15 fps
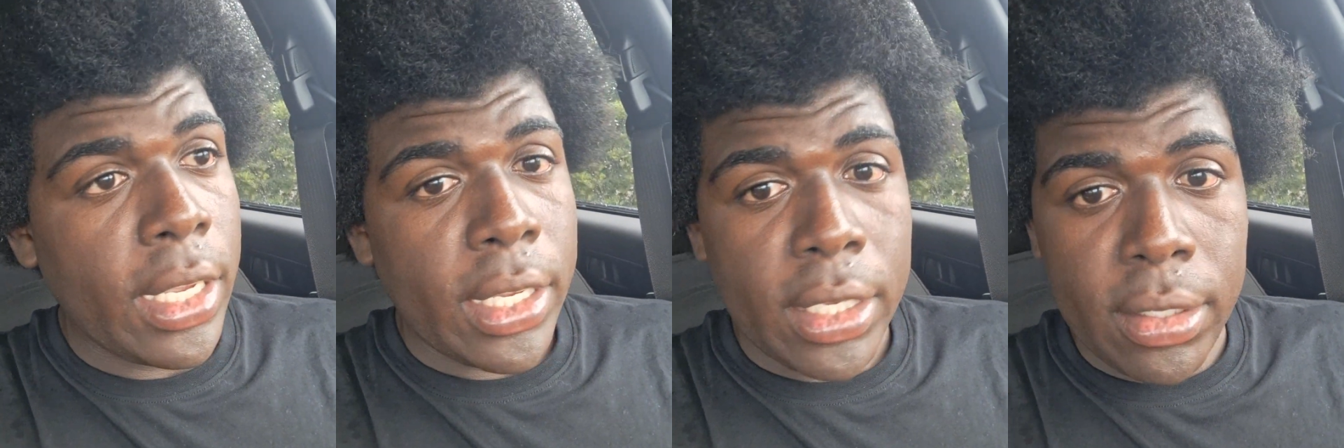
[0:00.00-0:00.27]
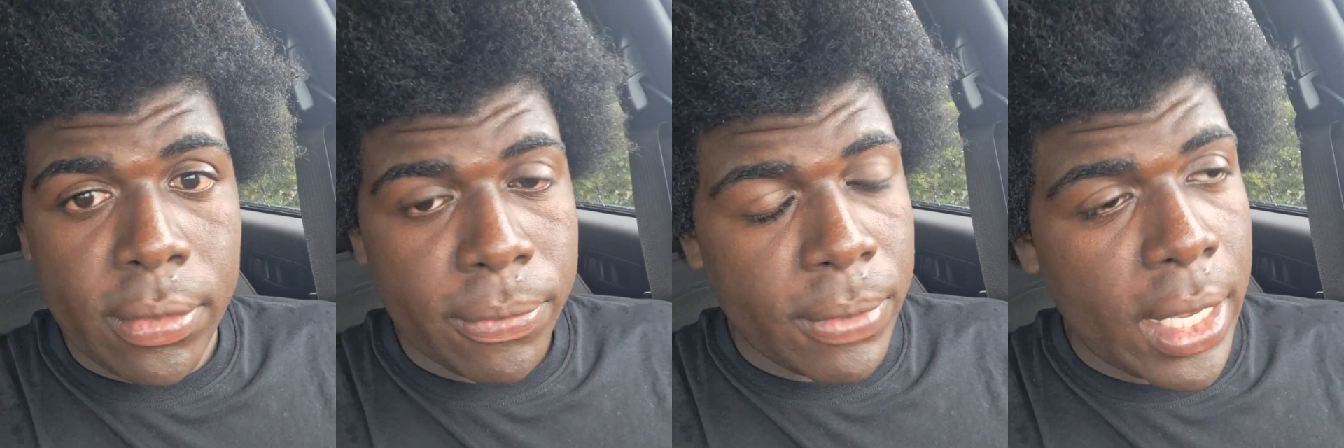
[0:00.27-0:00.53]

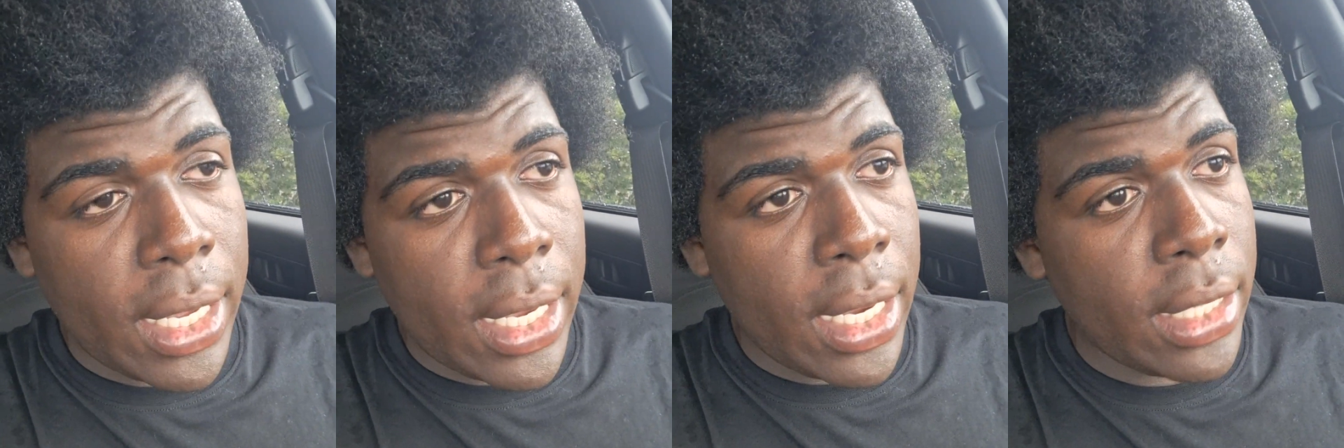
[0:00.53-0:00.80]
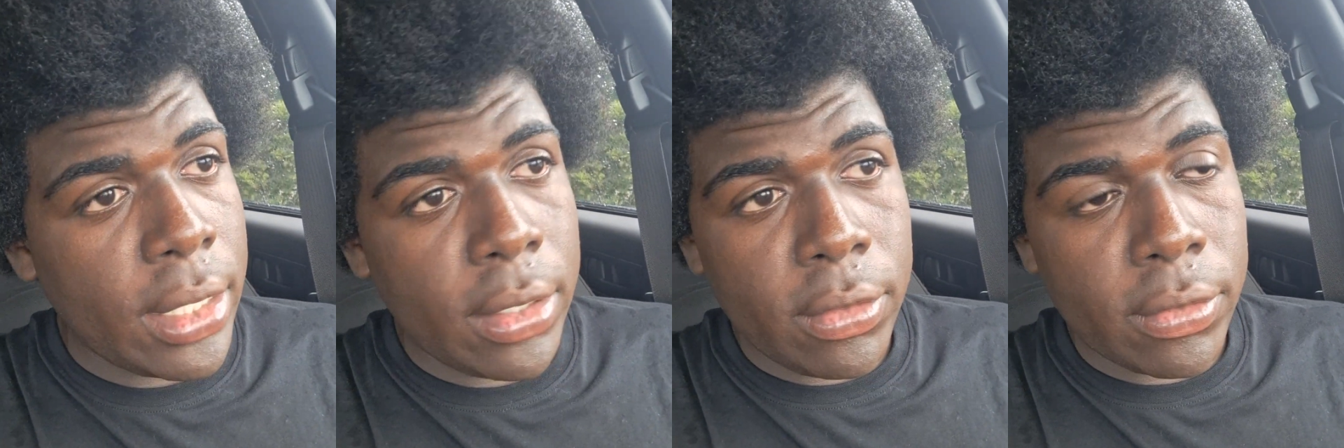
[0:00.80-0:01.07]
He's
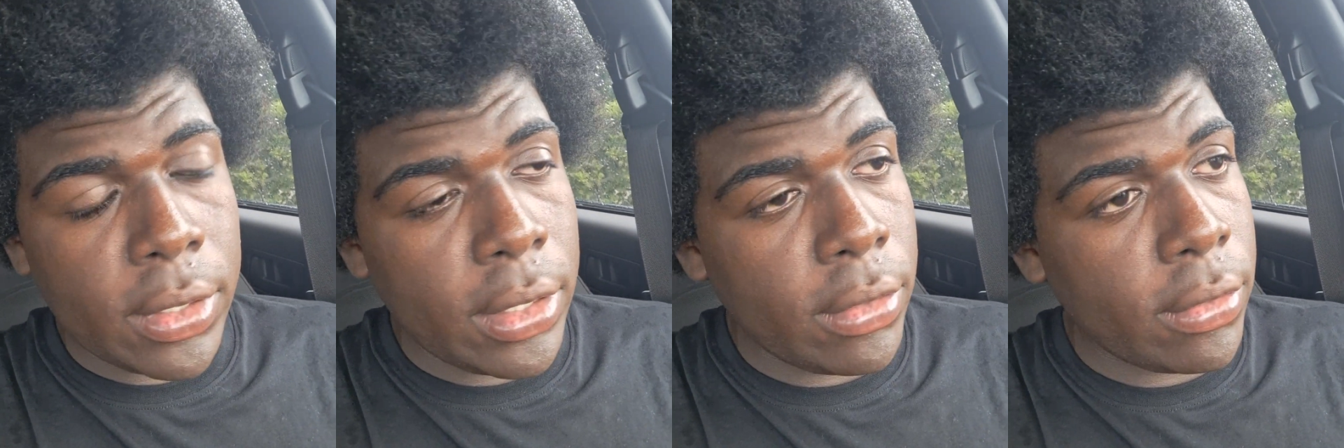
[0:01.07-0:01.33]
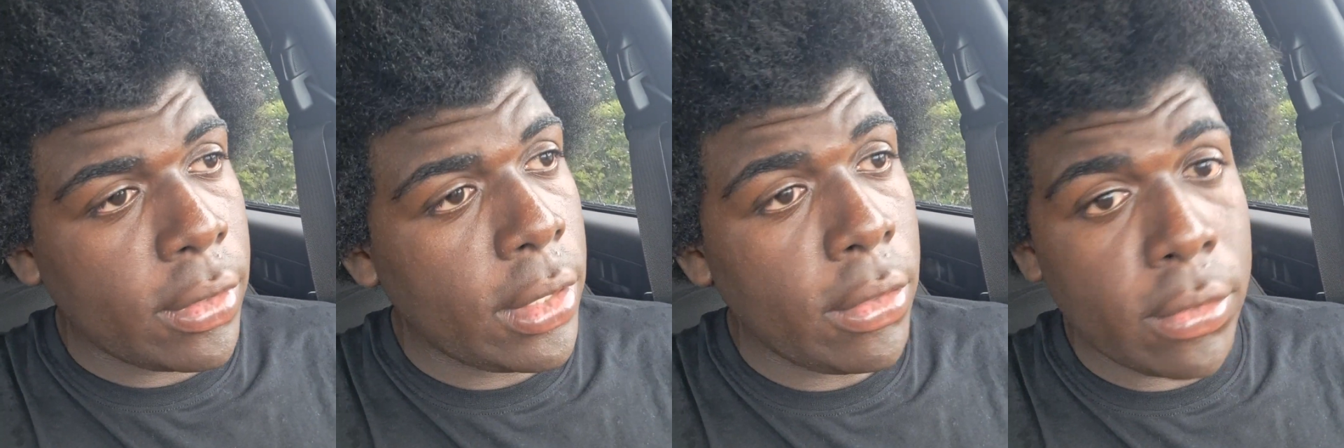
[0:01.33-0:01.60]
fine. He's
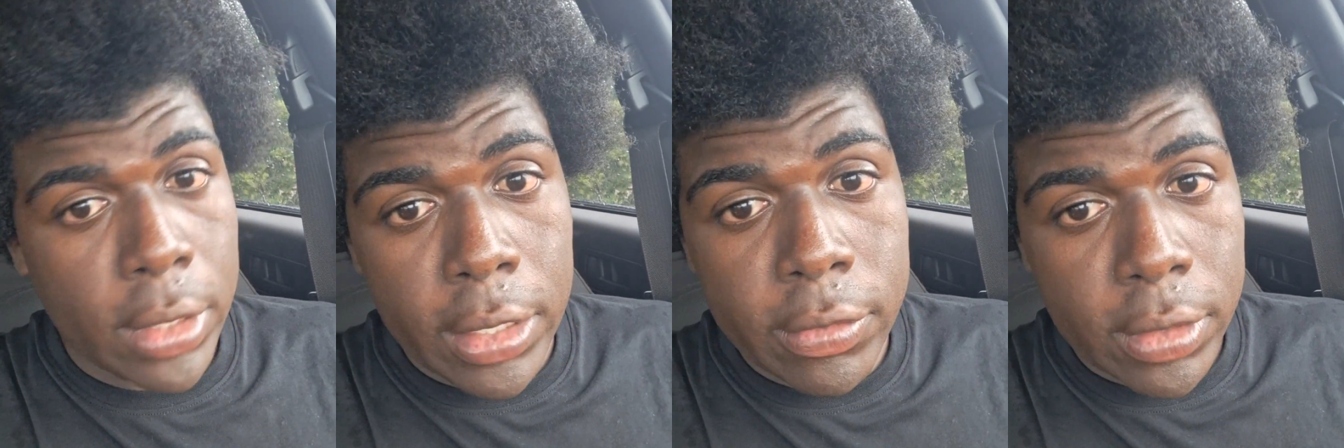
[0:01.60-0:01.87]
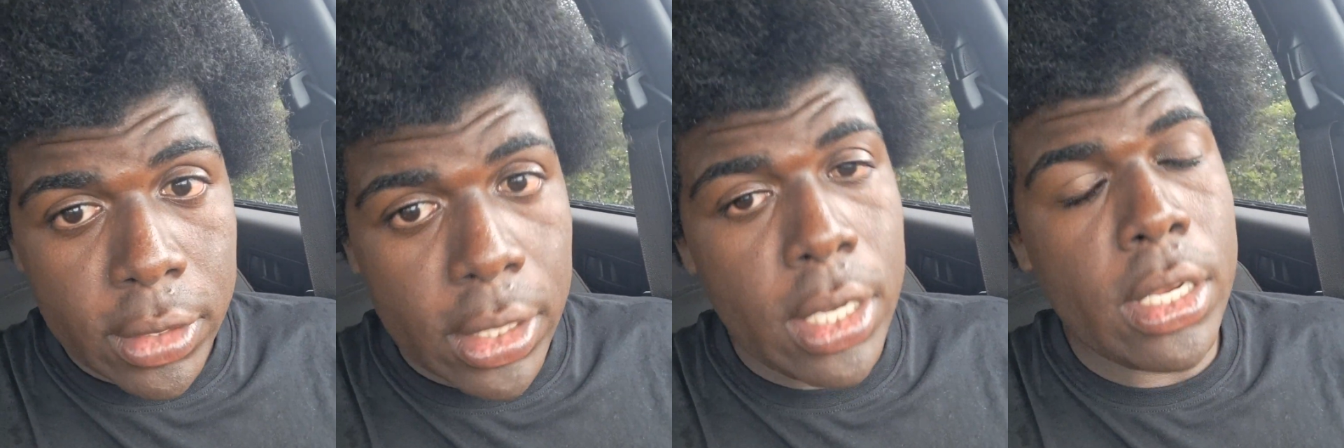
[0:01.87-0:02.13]
he's he's he's
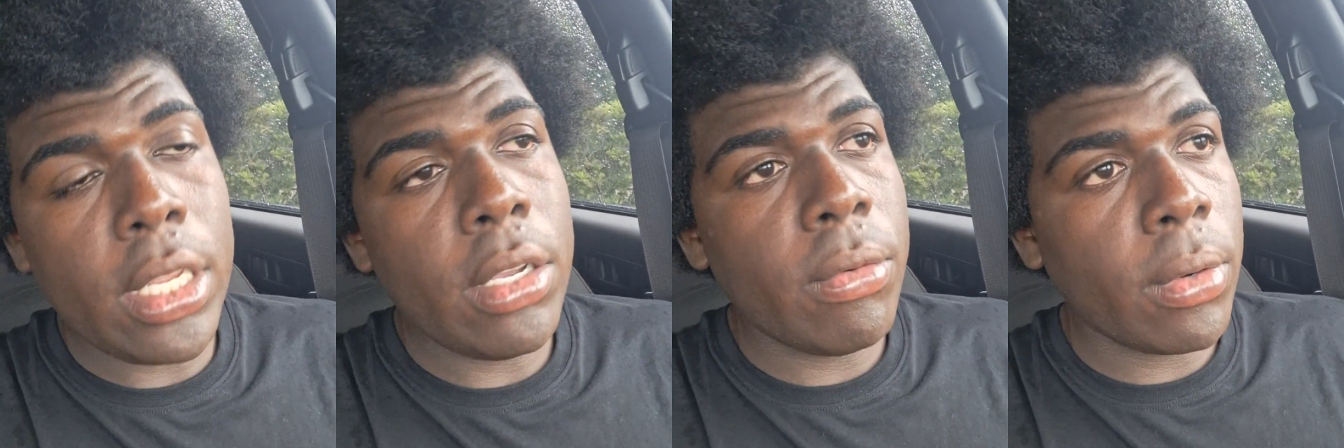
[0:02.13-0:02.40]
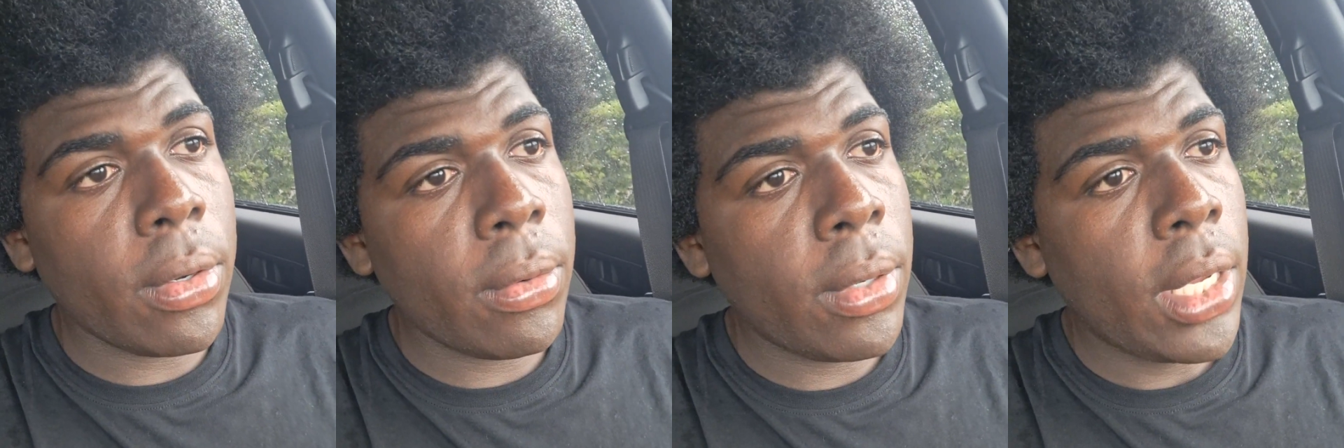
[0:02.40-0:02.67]
a good
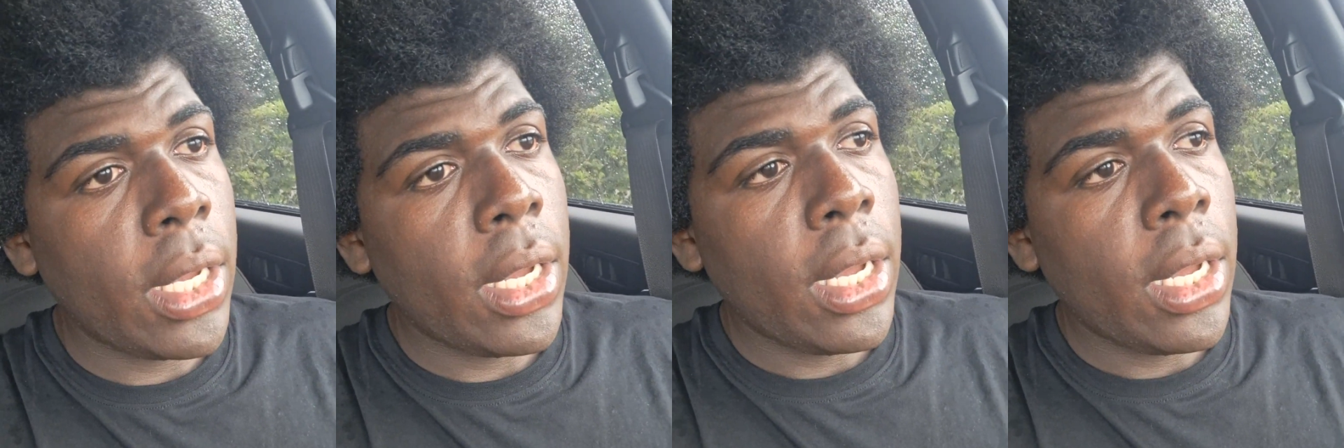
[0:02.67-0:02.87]
Negro,